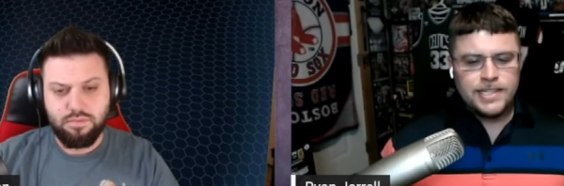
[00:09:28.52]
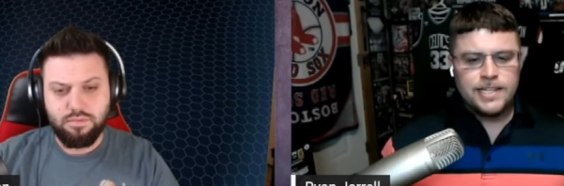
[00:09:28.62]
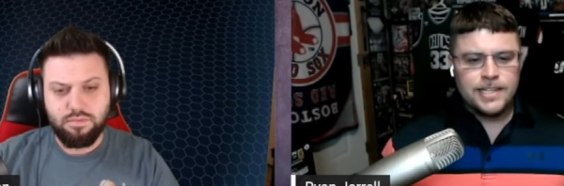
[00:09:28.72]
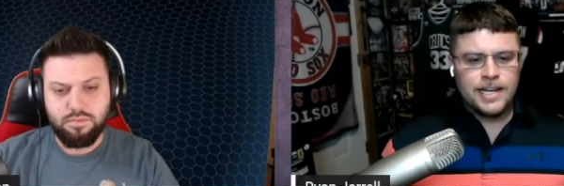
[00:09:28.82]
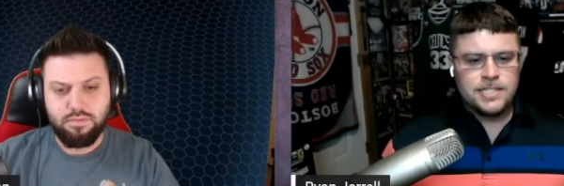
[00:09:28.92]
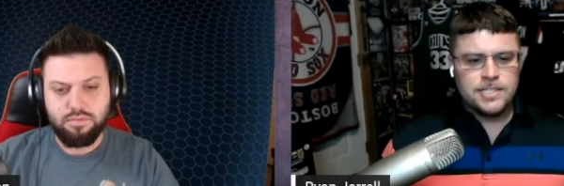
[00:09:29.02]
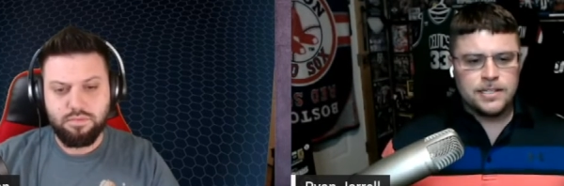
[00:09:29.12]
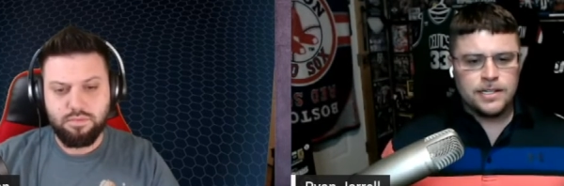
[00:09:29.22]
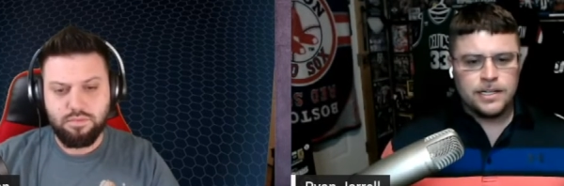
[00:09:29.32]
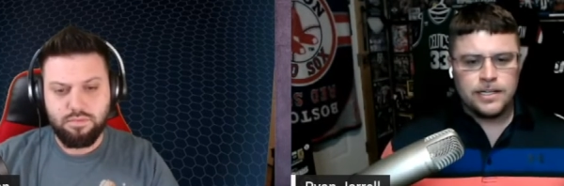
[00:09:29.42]
Speaker 1: I think
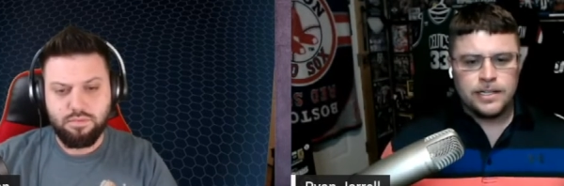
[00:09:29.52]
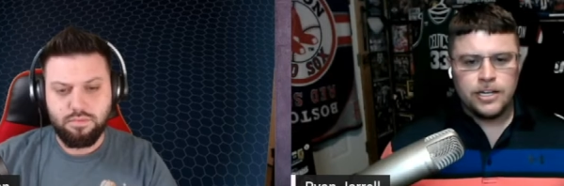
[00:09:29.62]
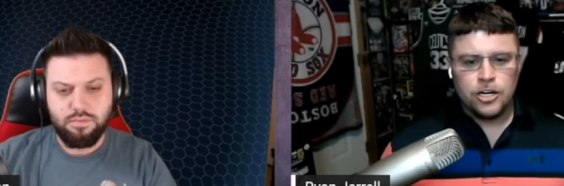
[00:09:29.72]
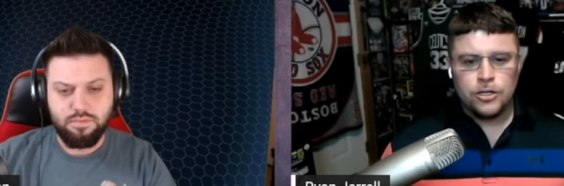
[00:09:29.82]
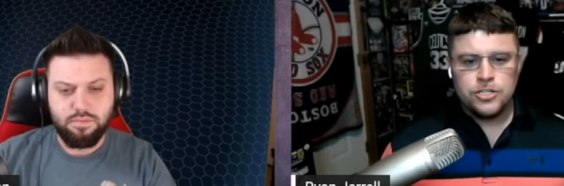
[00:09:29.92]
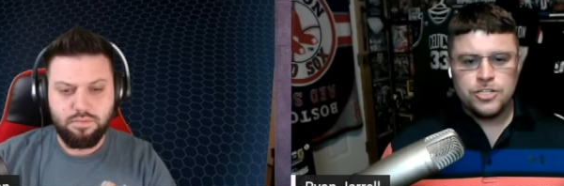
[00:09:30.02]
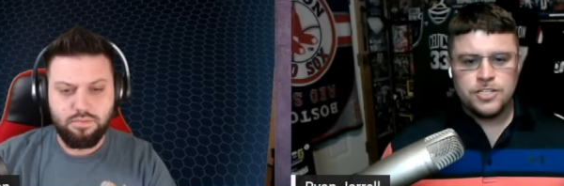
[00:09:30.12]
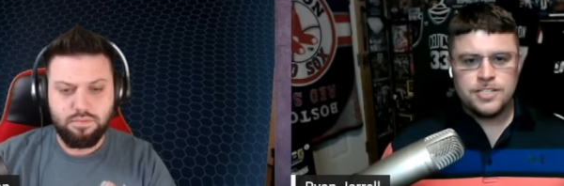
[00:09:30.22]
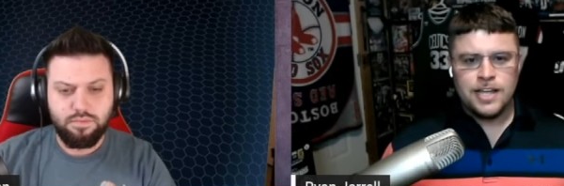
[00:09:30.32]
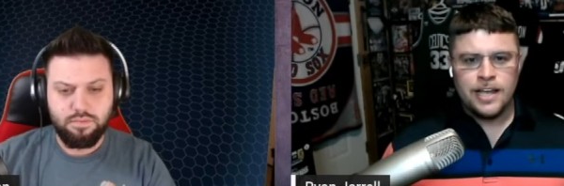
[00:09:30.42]
that's uh, uh, an
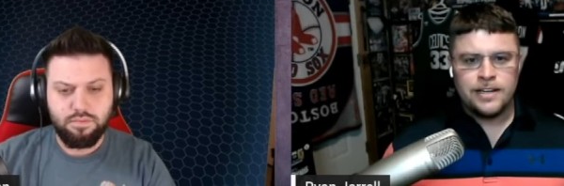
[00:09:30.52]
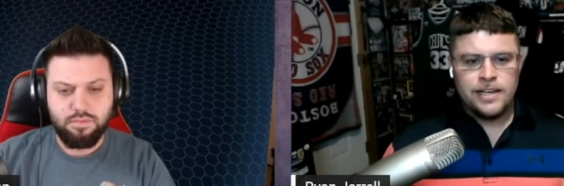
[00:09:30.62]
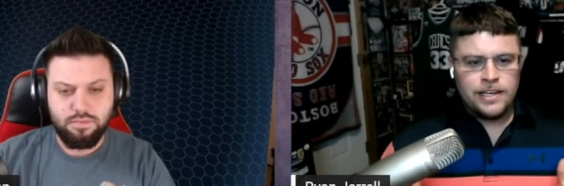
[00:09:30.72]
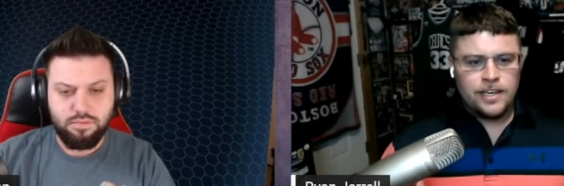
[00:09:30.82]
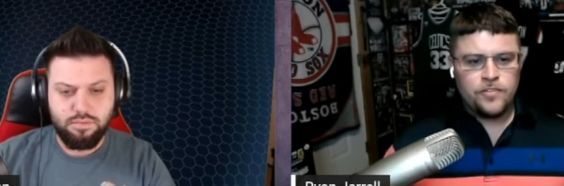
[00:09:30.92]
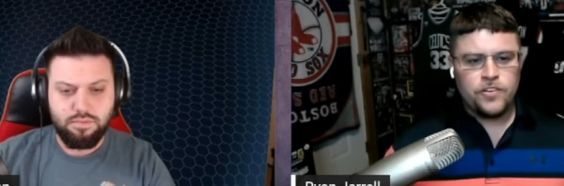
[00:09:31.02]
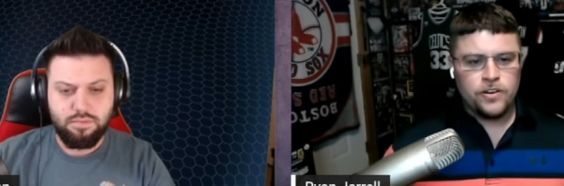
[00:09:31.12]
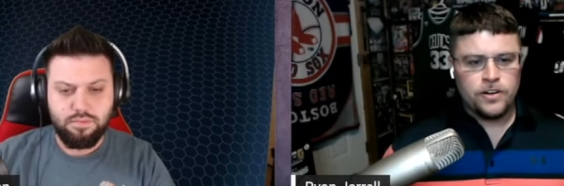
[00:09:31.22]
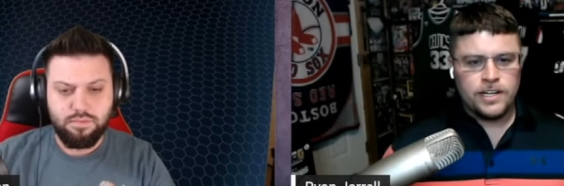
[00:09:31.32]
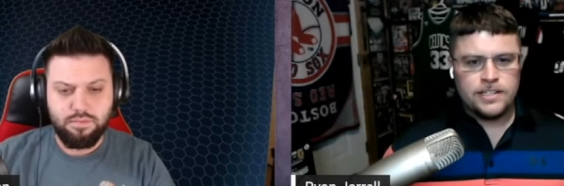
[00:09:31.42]
encouraging sign if
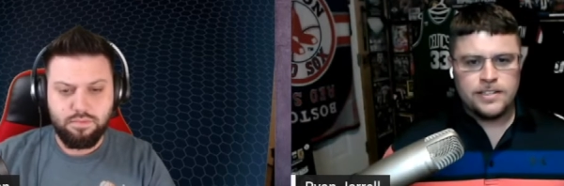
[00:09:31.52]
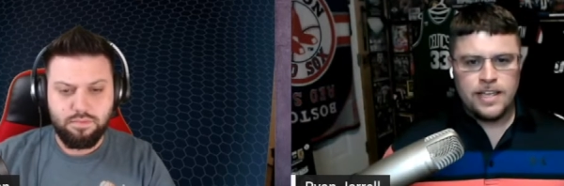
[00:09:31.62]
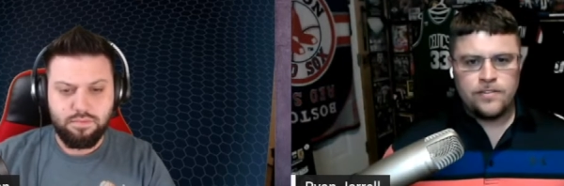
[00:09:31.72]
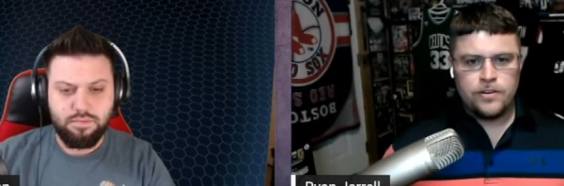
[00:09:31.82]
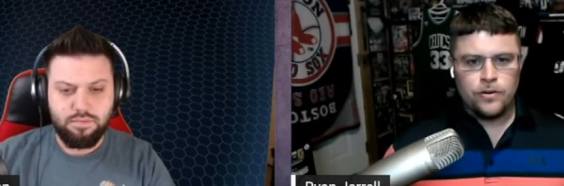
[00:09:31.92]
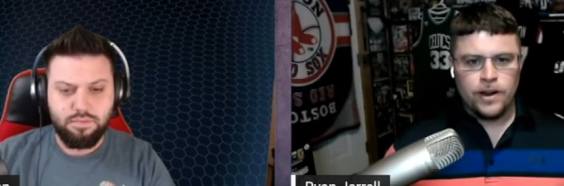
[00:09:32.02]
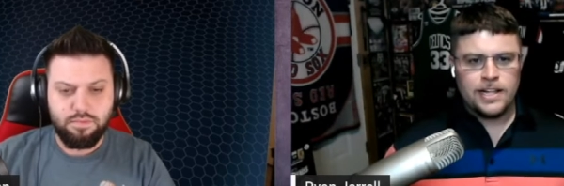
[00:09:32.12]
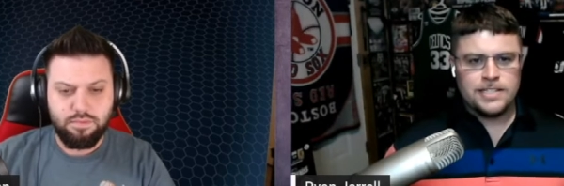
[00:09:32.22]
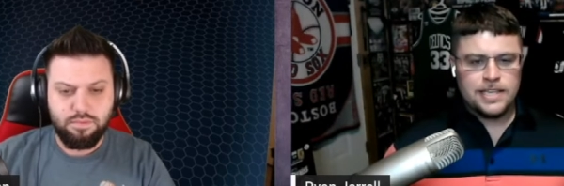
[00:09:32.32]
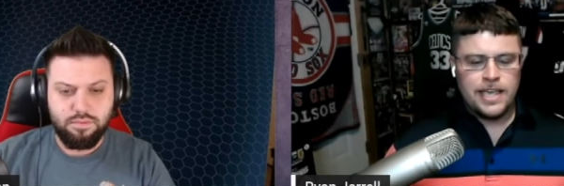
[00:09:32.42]
you're in Davey
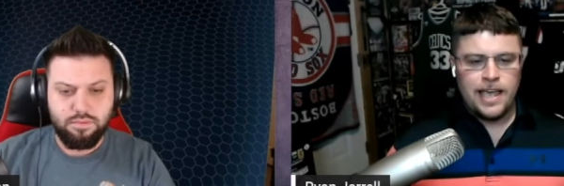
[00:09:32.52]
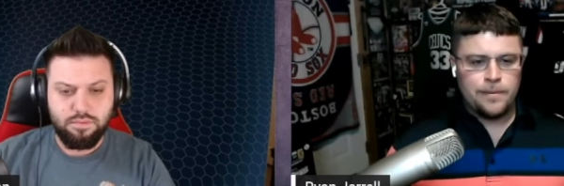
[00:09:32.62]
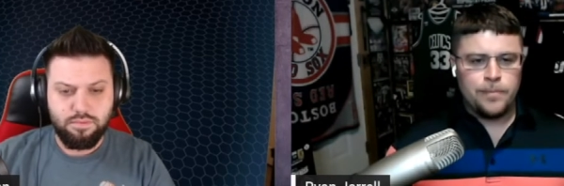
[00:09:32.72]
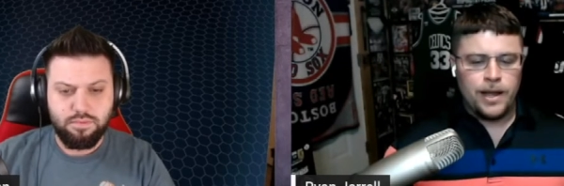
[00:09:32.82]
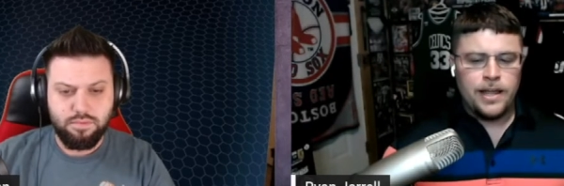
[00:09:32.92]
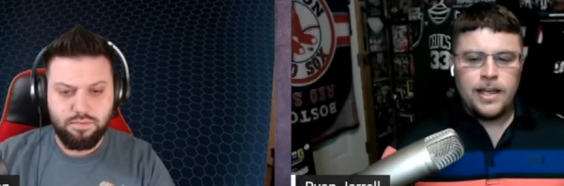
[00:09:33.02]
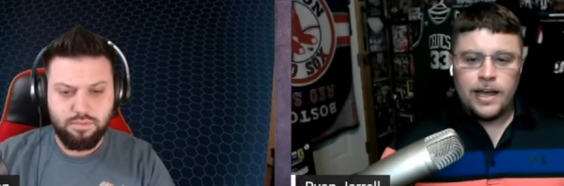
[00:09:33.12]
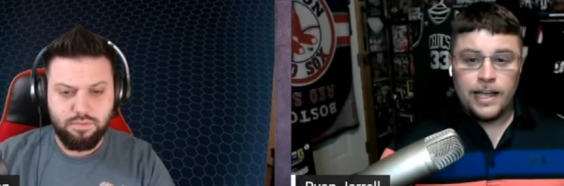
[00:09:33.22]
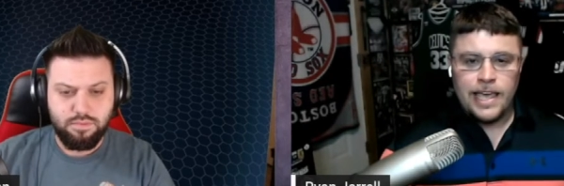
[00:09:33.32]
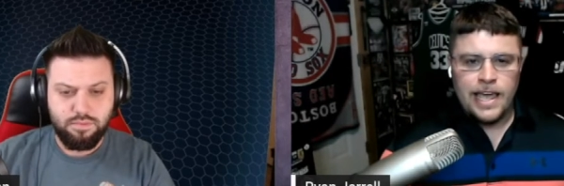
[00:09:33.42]
Grant's camp. But
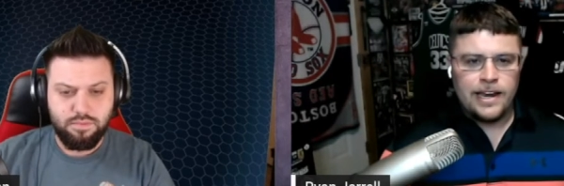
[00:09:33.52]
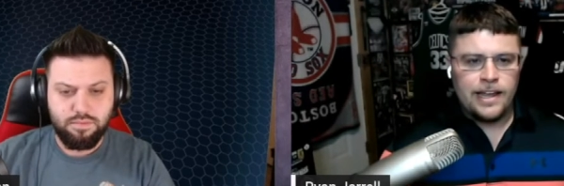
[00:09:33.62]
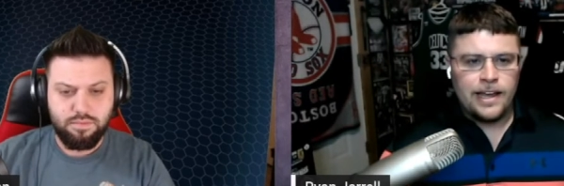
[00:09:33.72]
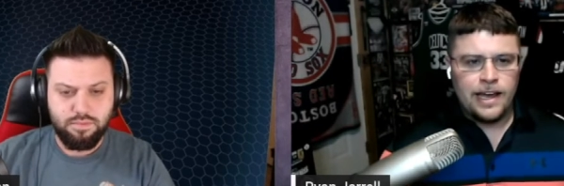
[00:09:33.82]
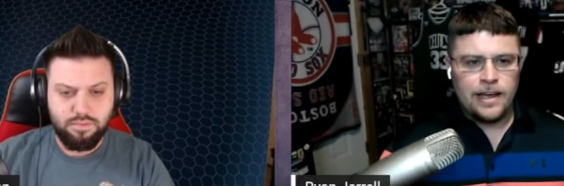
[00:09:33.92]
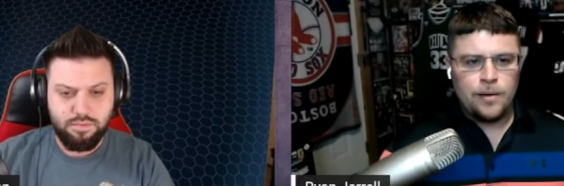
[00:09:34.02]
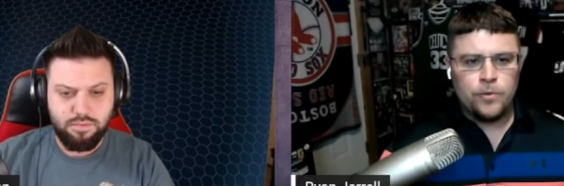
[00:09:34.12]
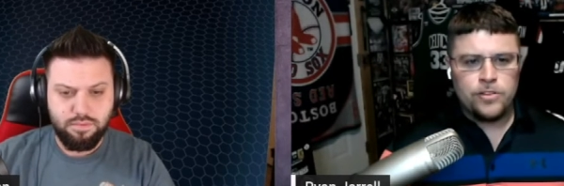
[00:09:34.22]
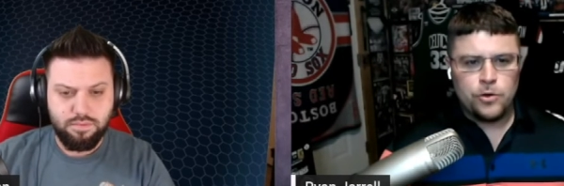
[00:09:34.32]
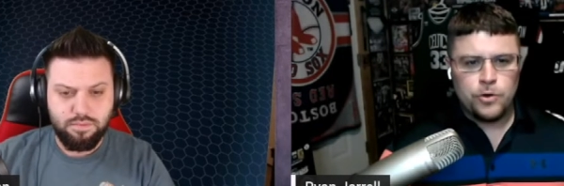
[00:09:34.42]
again, uh, I,
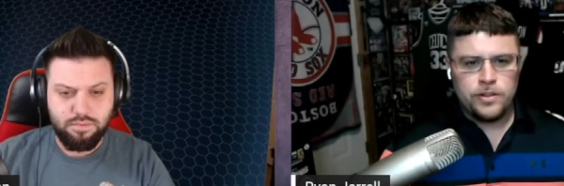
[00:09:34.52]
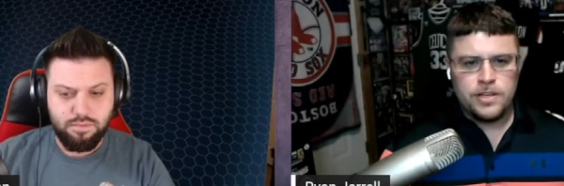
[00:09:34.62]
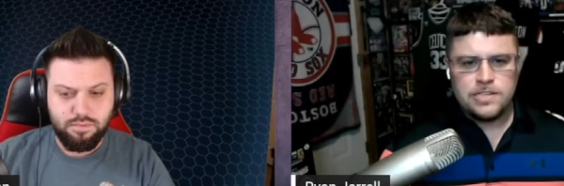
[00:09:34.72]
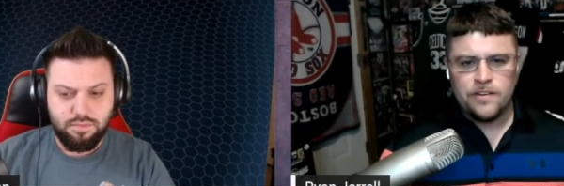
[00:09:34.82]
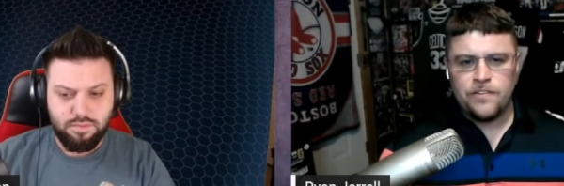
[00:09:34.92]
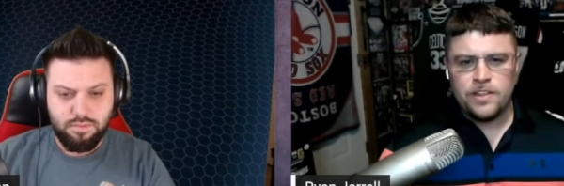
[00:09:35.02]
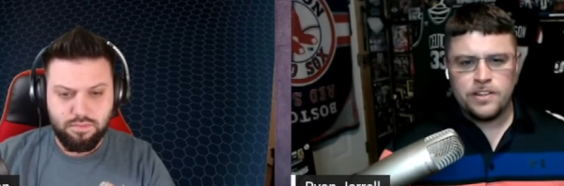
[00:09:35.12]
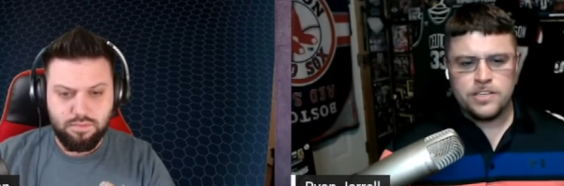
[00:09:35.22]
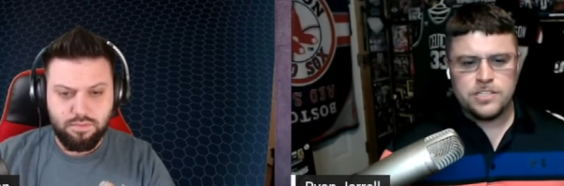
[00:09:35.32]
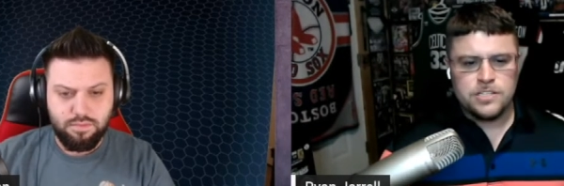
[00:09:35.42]
I'm with you on this. I feel
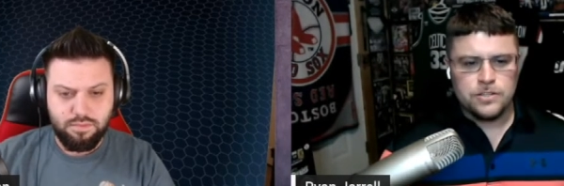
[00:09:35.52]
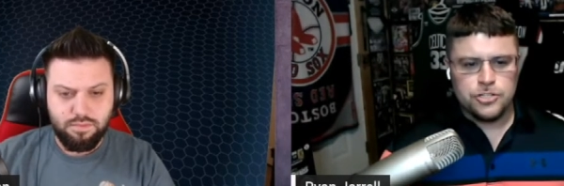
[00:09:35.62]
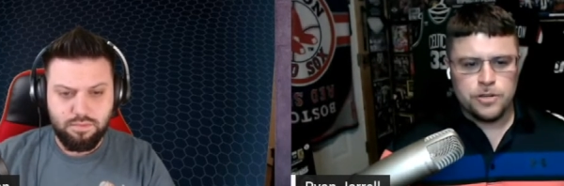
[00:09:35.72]
like this